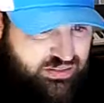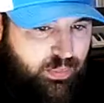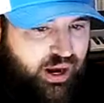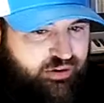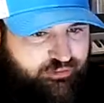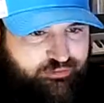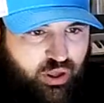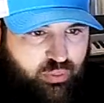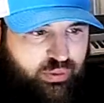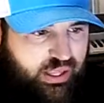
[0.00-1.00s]

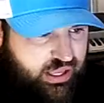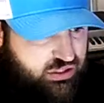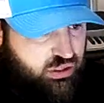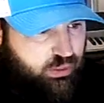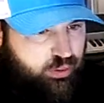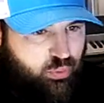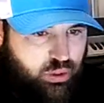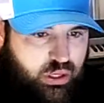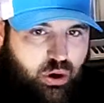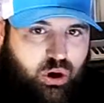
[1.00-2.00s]
microphone, it's going to be
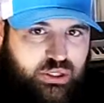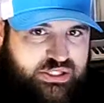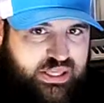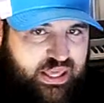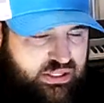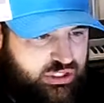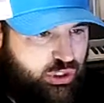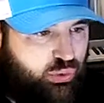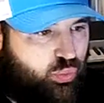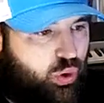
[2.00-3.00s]
really hard to get
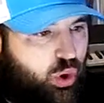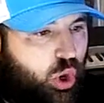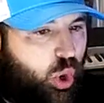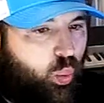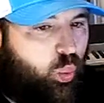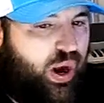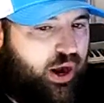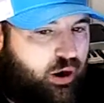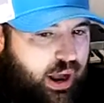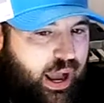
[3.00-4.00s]
to
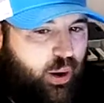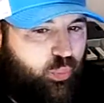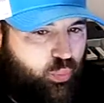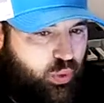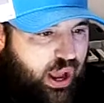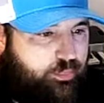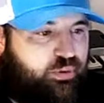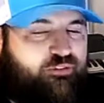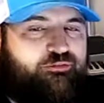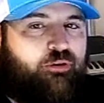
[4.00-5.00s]
where I
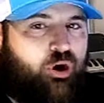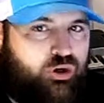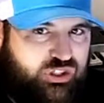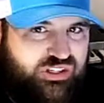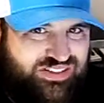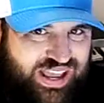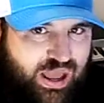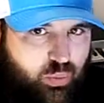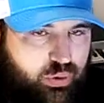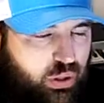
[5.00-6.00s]
prefer to
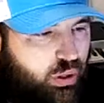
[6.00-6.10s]
sound,